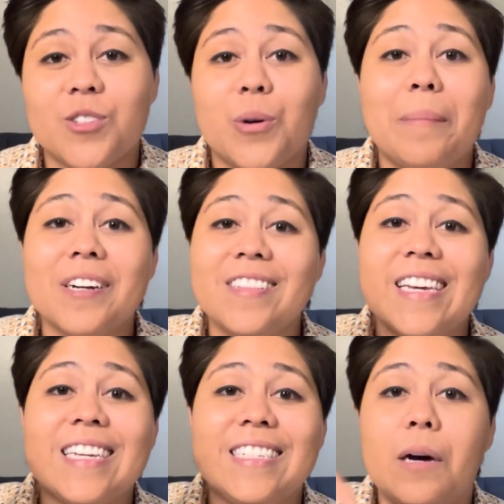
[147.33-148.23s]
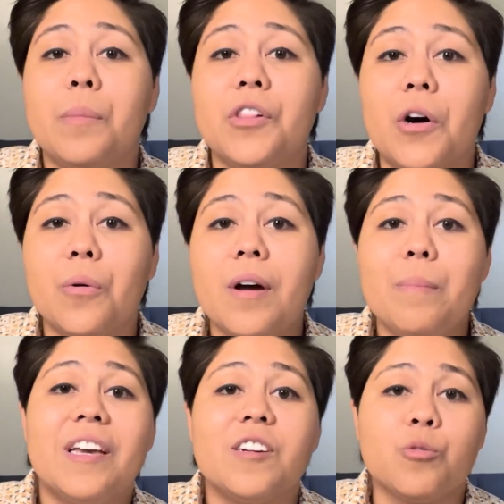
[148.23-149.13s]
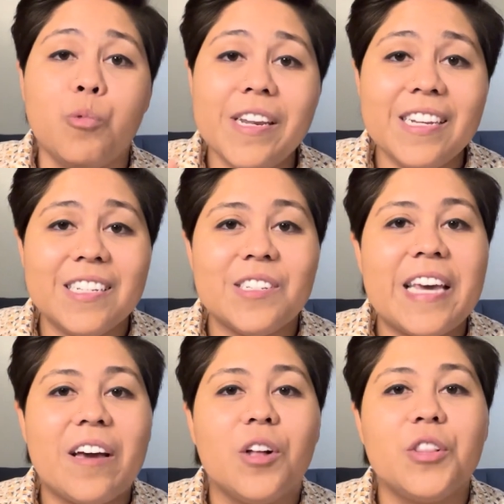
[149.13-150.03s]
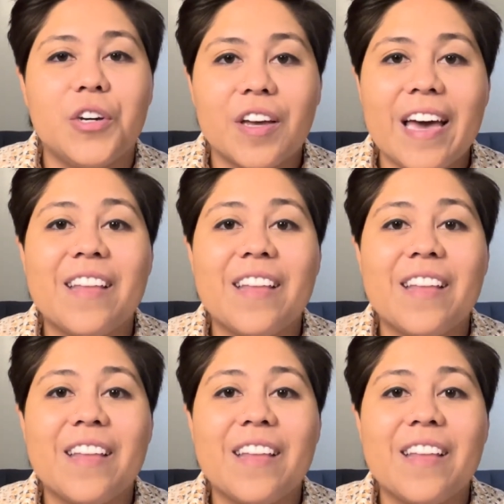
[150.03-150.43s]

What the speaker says: so I'm gonna link it down below because we need to take a look